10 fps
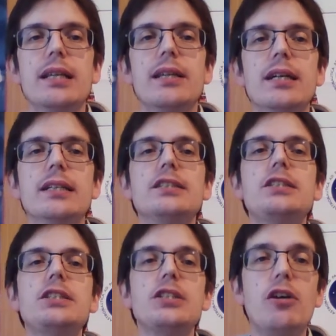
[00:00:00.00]
the
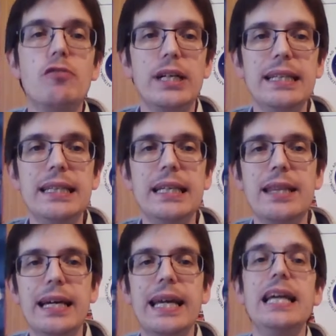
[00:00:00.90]
sovereign,
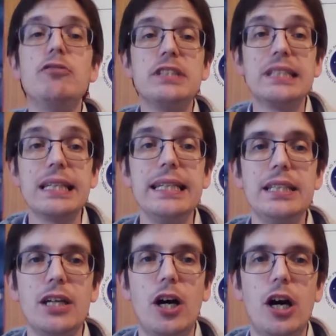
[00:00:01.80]
the head of
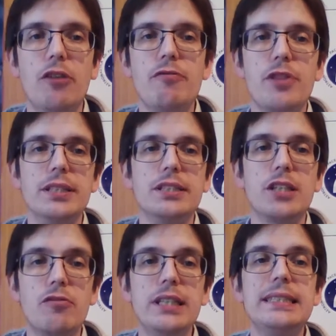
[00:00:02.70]
state of the
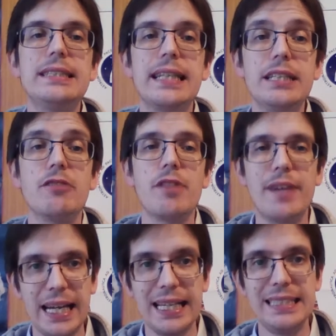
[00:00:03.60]
sovereign state of the
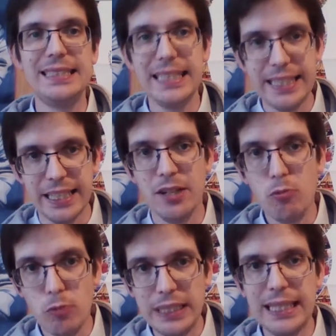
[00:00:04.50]
Vatican City,
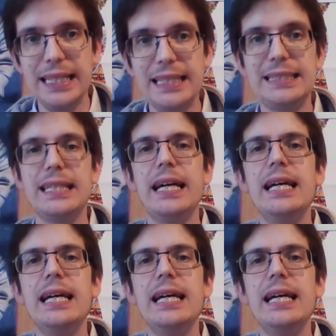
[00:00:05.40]
which is